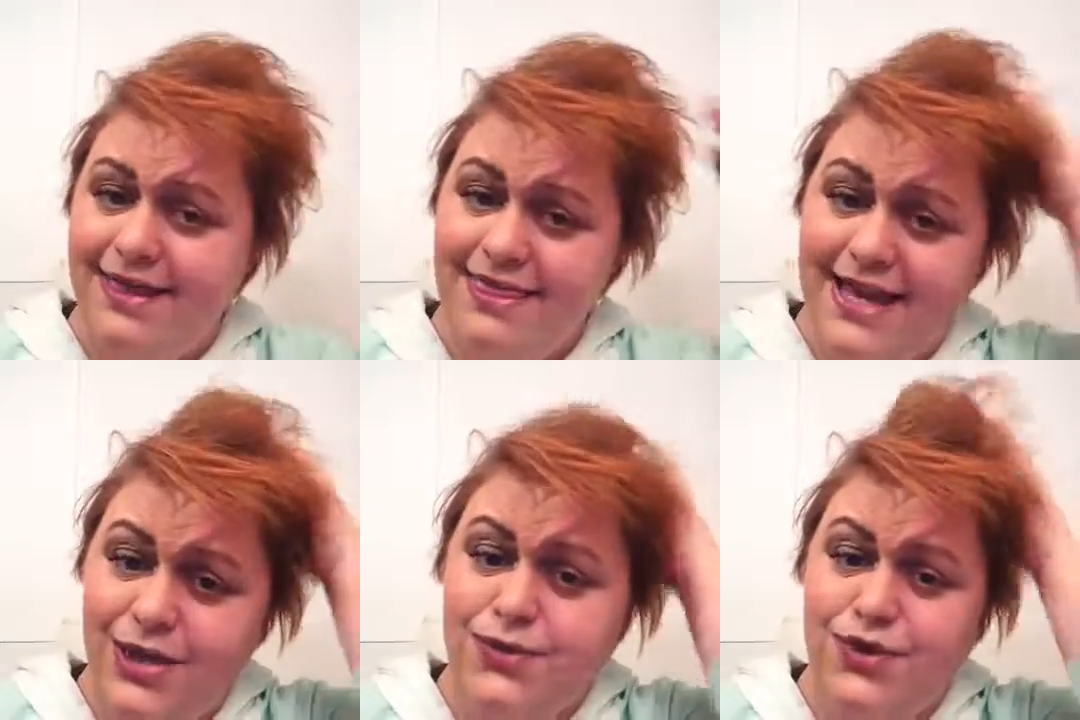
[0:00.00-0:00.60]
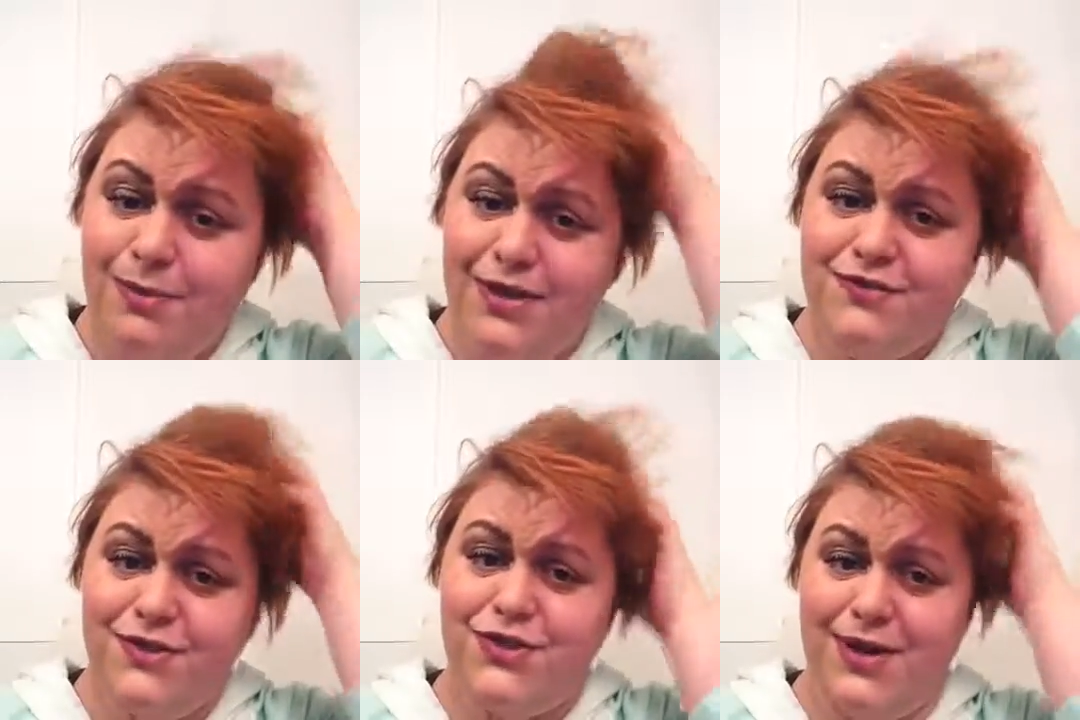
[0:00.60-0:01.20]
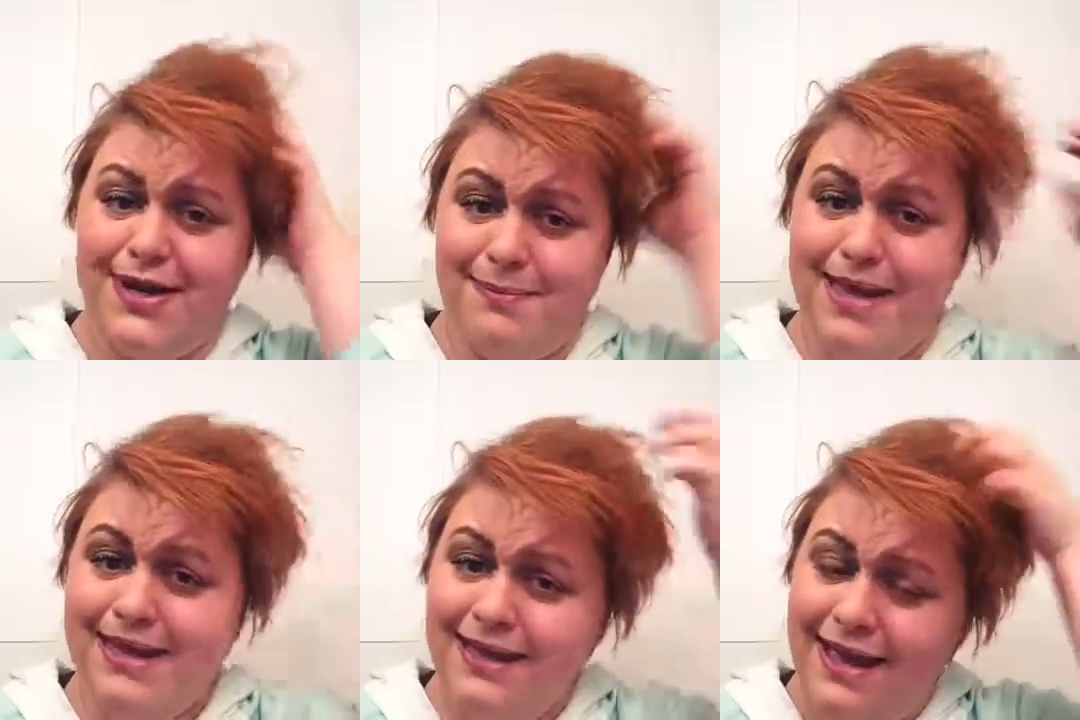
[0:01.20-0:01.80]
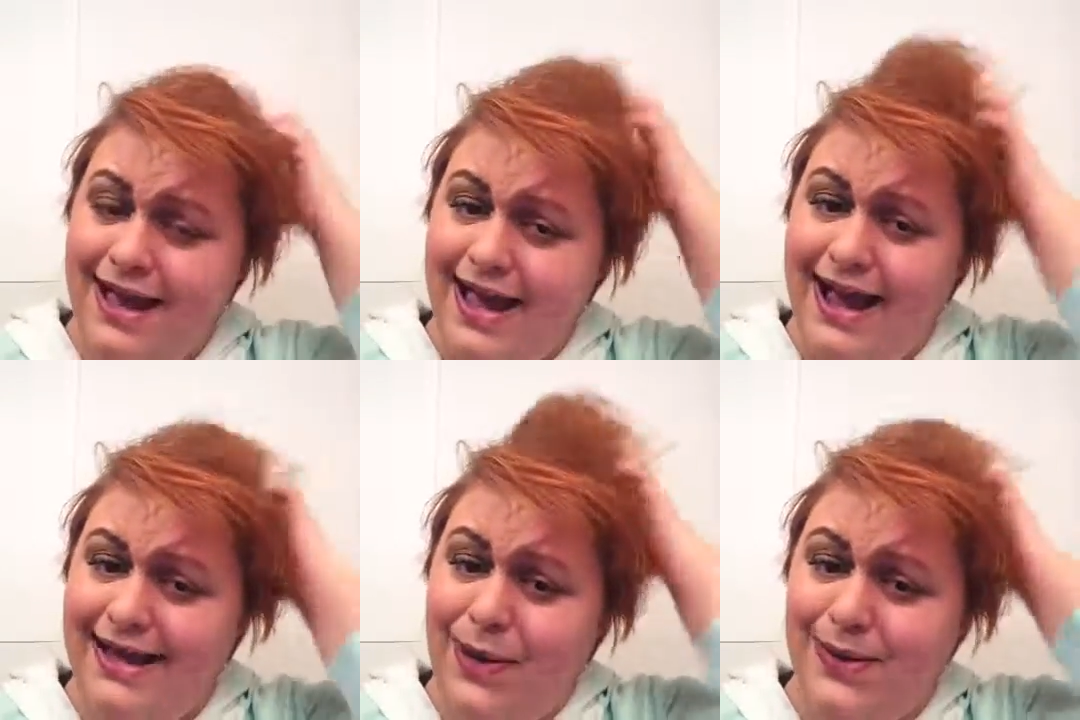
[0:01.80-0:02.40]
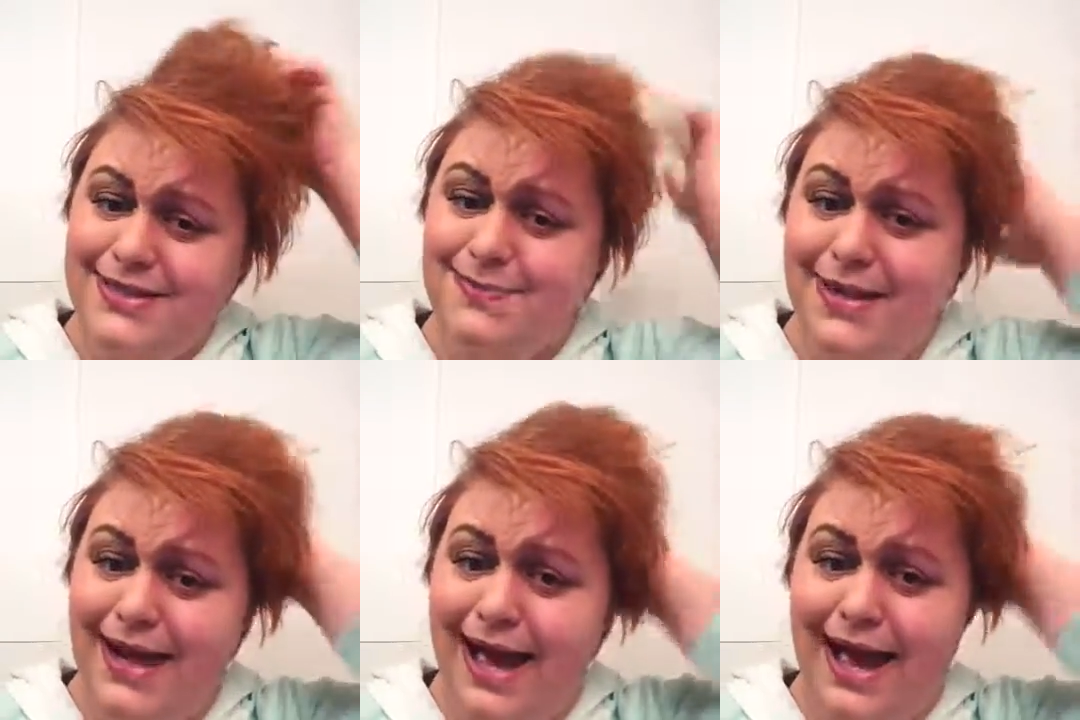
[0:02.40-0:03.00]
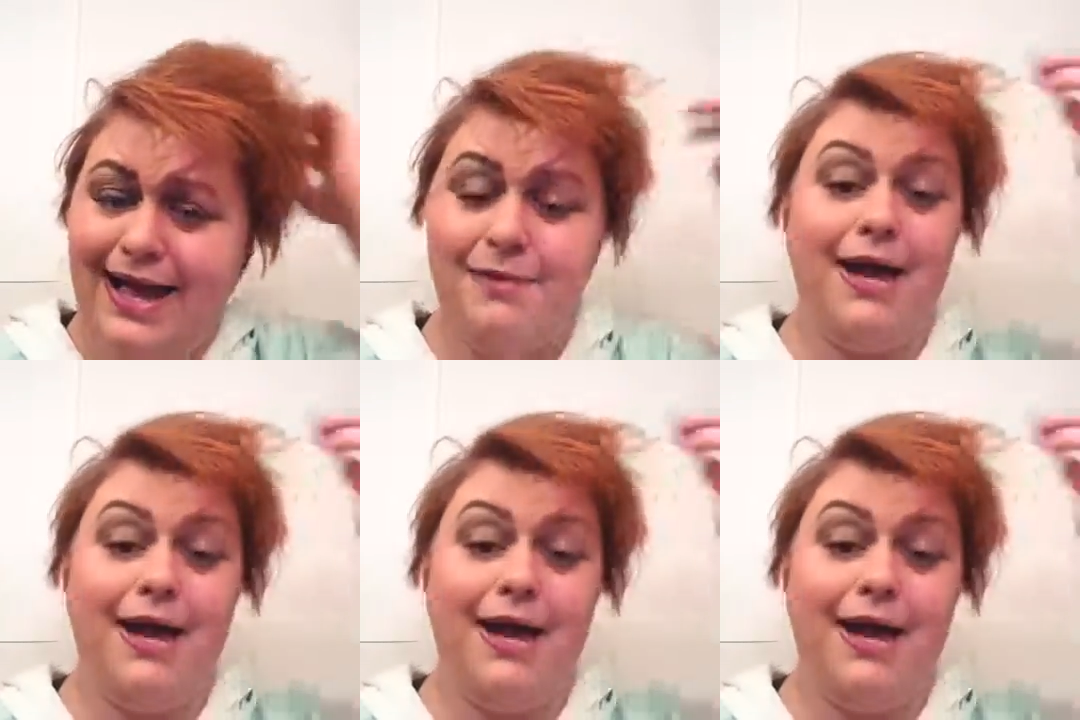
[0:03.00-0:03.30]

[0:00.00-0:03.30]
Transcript: Thank you so much for joining me. I know it's been a hot,